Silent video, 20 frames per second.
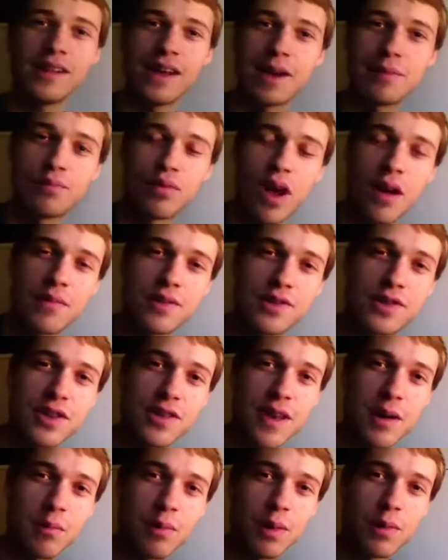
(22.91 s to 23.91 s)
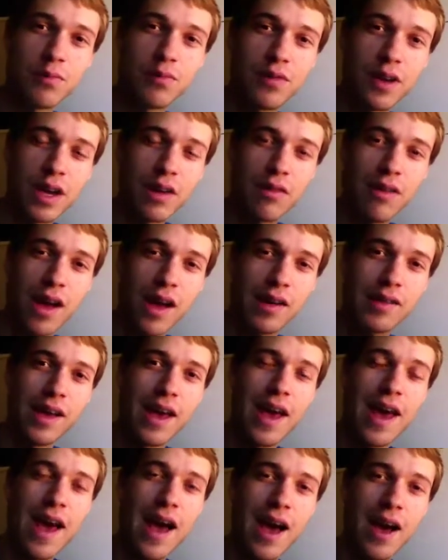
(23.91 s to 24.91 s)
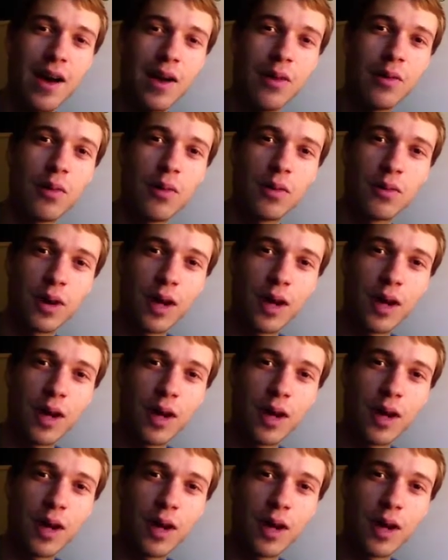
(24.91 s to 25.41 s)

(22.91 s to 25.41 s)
I promised you that we would figure out how